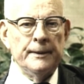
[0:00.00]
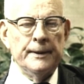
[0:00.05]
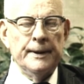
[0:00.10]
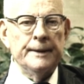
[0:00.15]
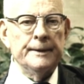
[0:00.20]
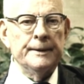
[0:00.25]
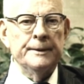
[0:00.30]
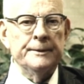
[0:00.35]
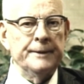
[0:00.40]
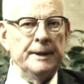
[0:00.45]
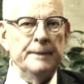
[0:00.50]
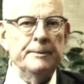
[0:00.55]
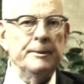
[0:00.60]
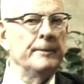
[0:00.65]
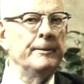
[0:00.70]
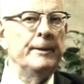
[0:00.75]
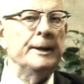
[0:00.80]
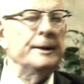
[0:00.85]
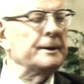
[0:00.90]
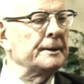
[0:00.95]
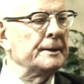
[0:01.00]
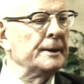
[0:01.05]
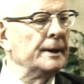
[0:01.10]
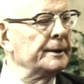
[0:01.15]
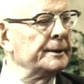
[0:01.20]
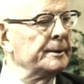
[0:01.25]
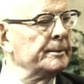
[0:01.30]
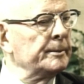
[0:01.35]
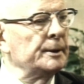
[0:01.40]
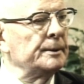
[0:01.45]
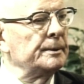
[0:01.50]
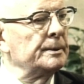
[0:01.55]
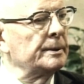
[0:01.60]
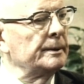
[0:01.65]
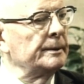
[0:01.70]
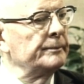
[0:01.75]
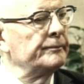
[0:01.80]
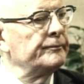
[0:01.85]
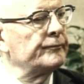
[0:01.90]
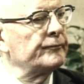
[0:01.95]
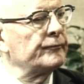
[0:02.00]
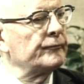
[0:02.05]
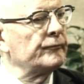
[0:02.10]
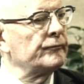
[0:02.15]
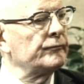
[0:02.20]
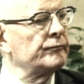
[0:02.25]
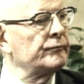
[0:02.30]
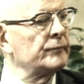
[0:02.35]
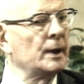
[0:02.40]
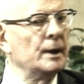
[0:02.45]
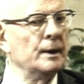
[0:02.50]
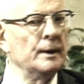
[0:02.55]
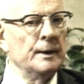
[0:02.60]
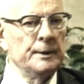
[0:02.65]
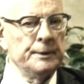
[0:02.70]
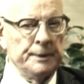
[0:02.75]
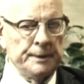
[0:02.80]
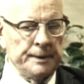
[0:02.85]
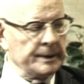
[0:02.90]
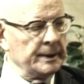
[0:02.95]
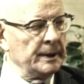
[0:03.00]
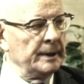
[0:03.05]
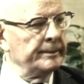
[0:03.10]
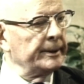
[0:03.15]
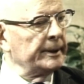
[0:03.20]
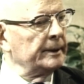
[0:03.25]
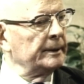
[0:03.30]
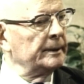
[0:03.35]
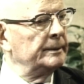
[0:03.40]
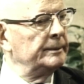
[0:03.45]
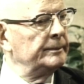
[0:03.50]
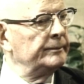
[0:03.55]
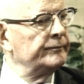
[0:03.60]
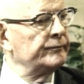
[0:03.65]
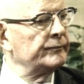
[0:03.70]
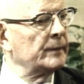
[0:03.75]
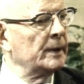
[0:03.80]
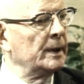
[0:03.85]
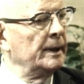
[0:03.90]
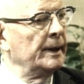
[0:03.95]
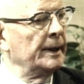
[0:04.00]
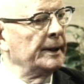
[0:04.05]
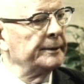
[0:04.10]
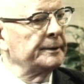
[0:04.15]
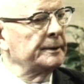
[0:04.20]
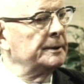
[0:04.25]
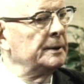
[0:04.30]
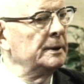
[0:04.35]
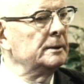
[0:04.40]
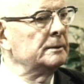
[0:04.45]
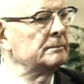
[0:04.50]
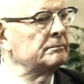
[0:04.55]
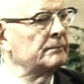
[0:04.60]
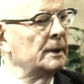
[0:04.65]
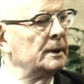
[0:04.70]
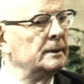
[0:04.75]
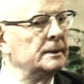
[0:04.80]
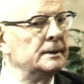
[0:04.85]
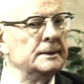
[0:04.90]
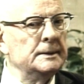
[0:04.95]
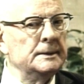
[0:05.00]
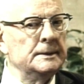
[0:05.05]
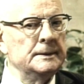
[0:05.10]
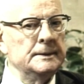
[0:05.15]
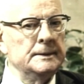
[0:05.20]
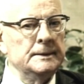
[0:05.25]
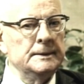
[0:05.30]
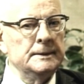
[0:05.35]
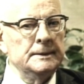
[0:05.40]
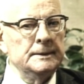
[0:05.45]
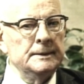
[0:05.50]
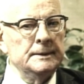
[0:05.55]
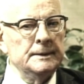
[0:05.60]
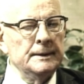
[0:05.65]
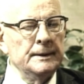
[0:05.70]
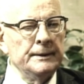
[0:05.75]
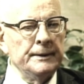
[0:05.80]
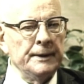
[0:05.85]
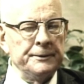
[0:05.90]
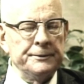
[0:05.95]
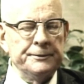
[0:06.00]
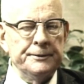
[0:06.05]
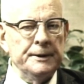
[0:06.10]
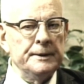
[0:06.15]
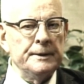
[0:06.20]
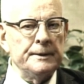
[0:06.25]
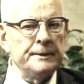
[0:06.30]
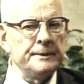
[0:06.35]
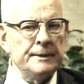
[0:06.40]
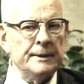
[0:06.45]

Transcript: that is able to make a contribution to the company as a team. They see their